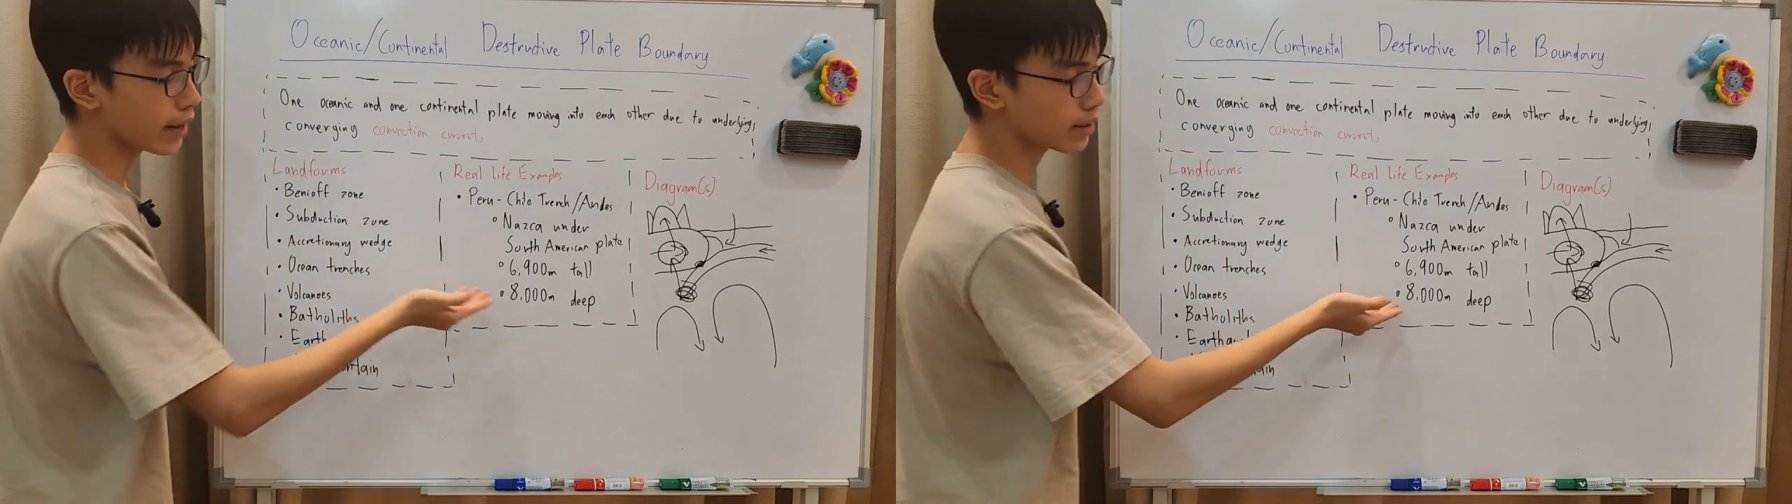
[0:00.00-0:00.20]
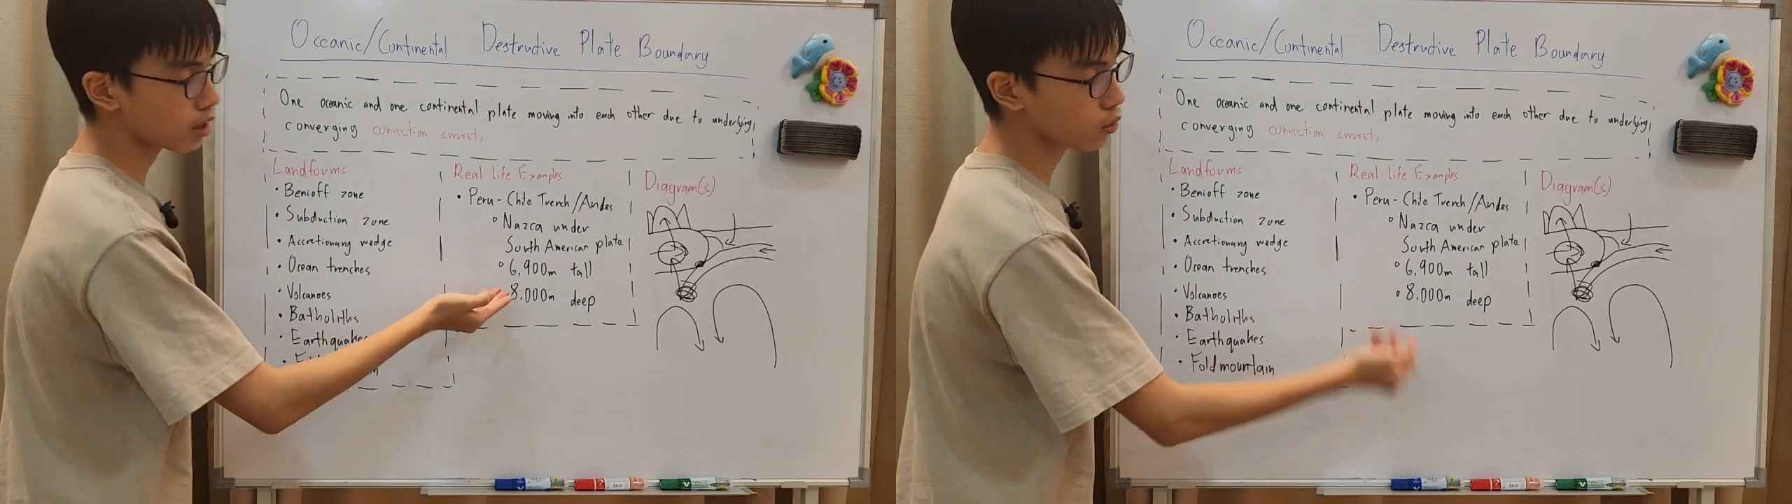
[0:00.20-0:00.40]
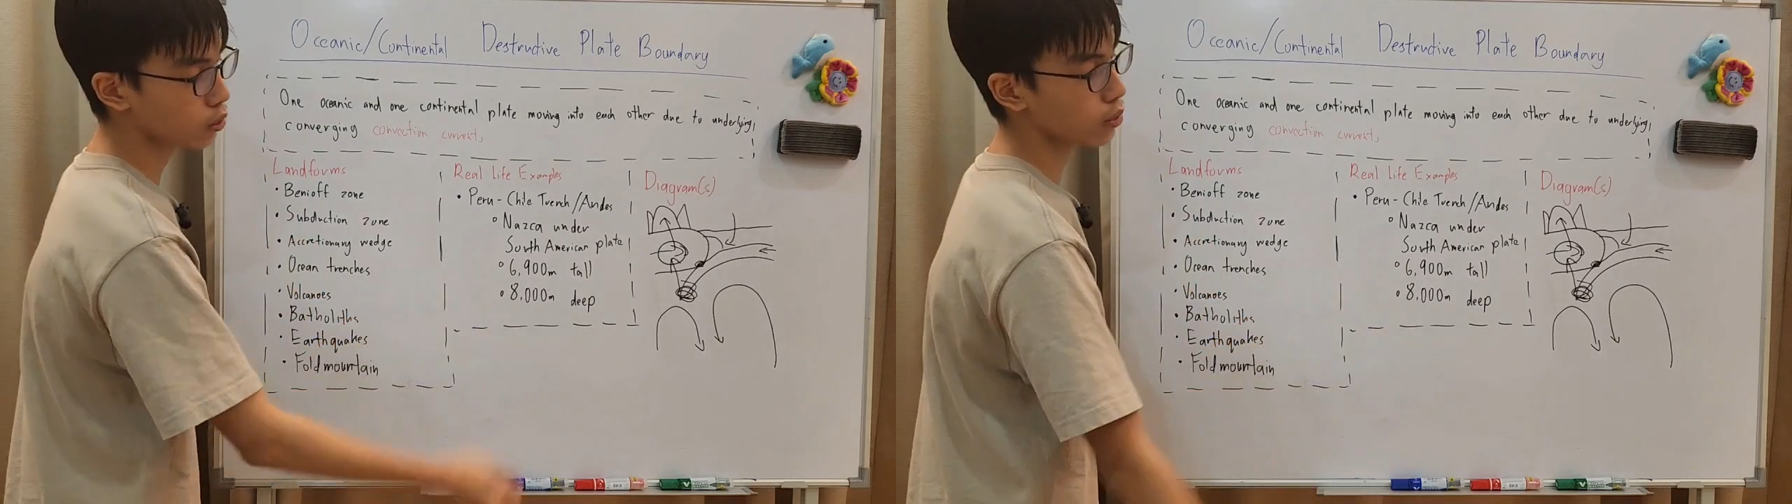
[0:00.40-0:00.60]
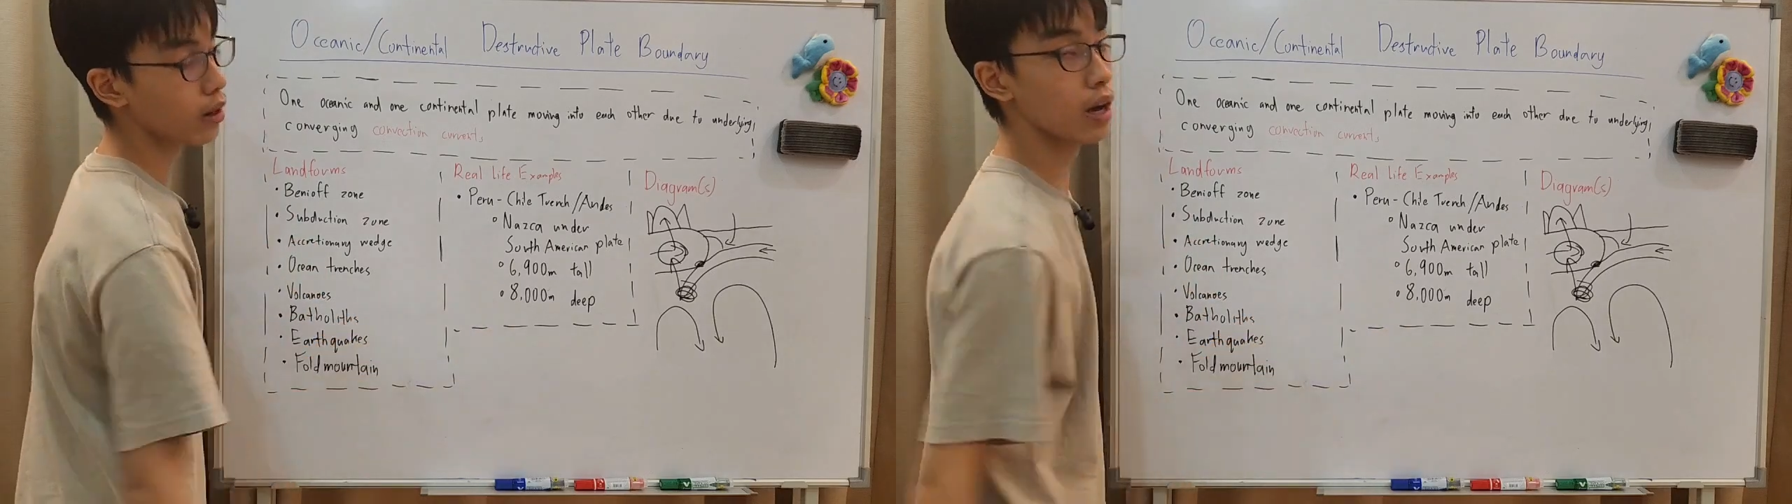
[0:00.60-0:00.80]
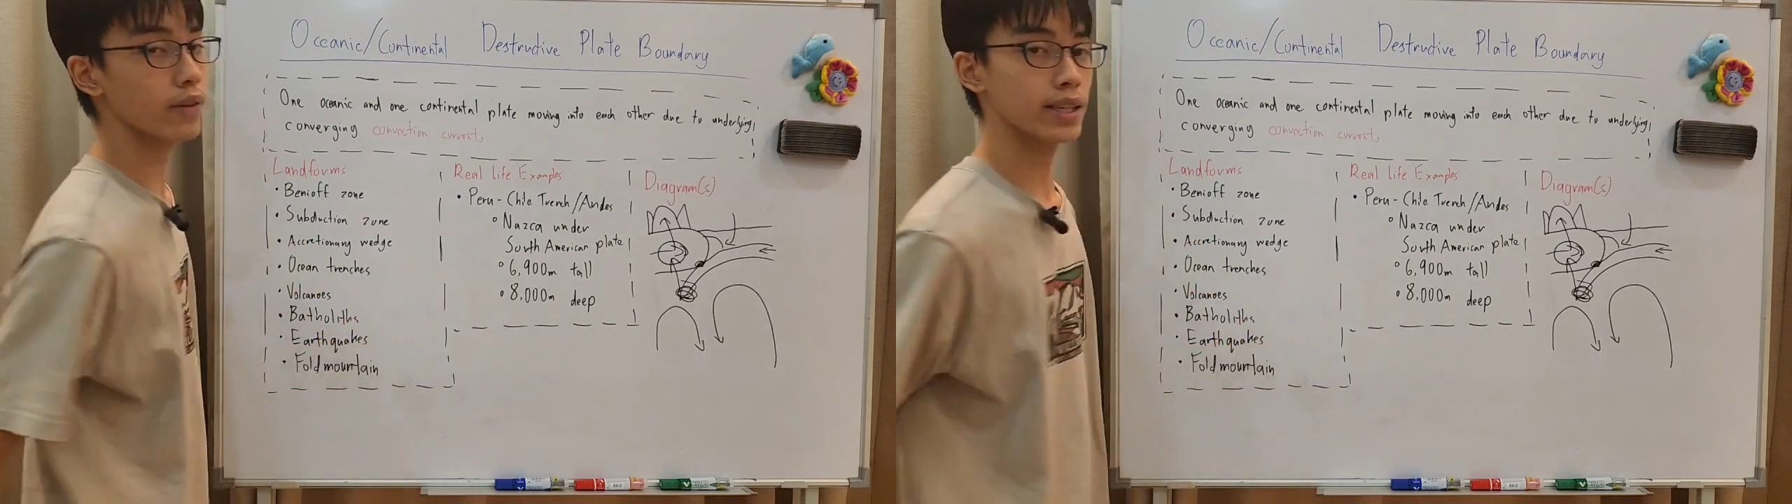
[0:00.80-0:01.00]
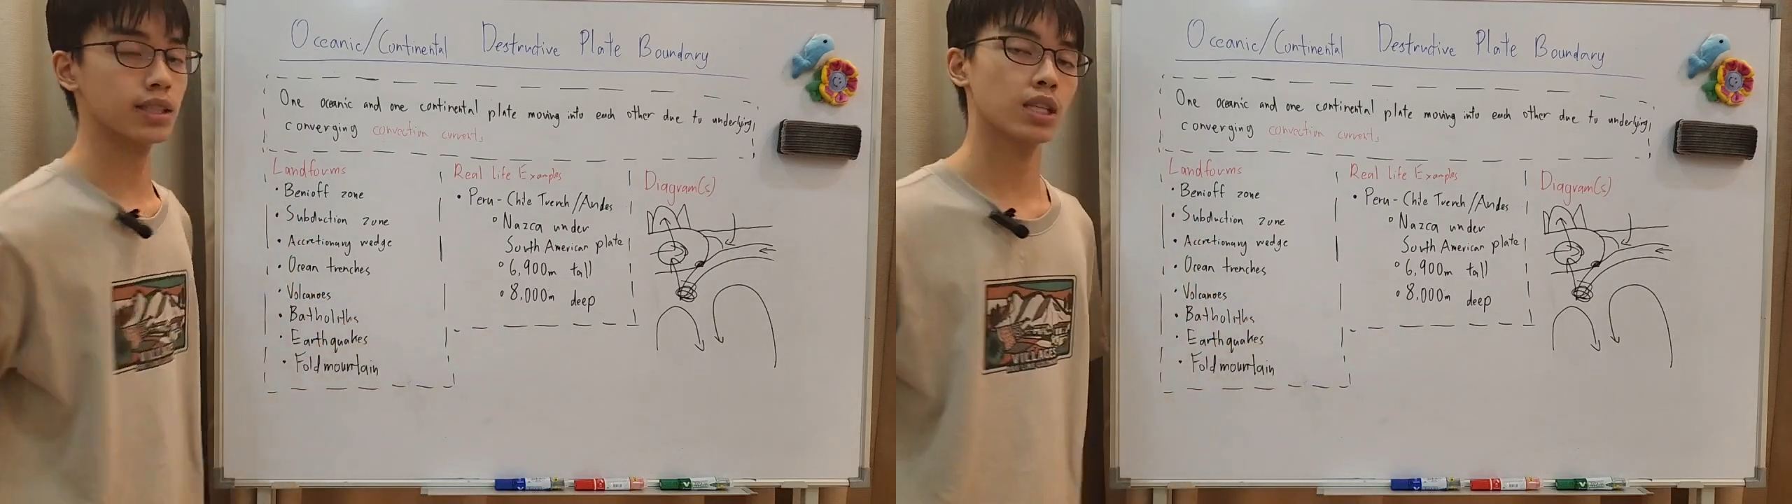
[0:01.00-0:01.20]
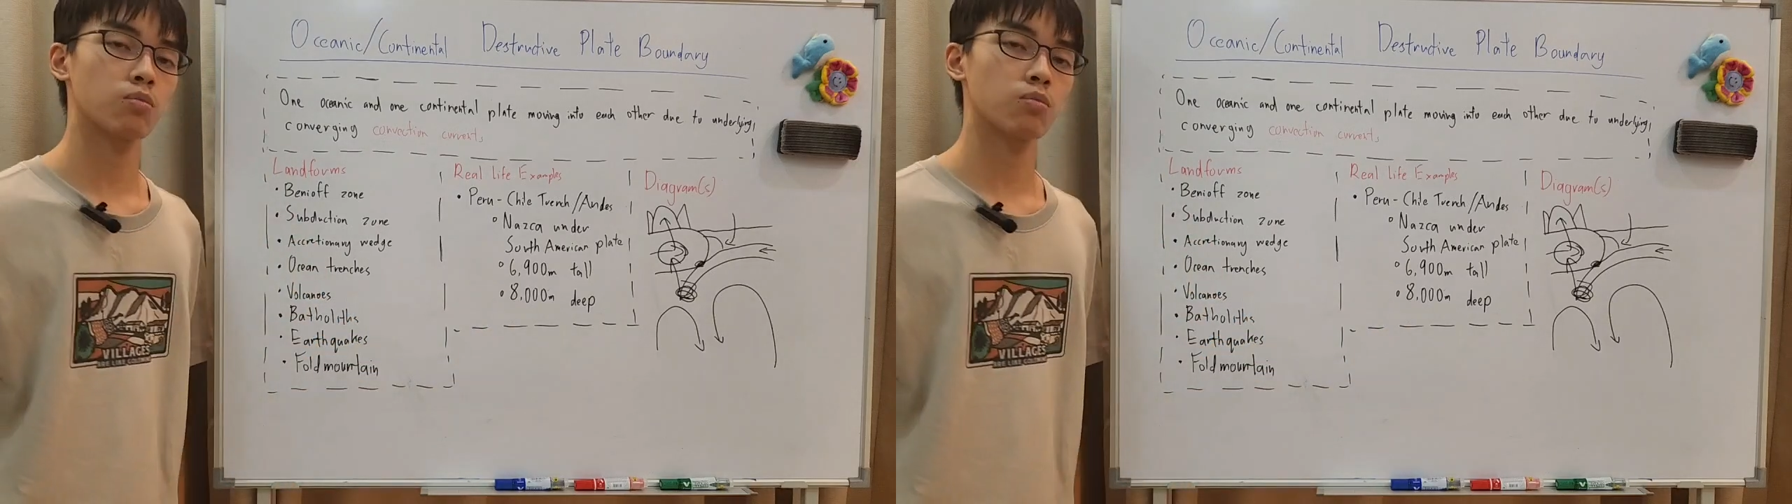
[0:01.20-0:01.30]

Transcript: and therefore you don't have as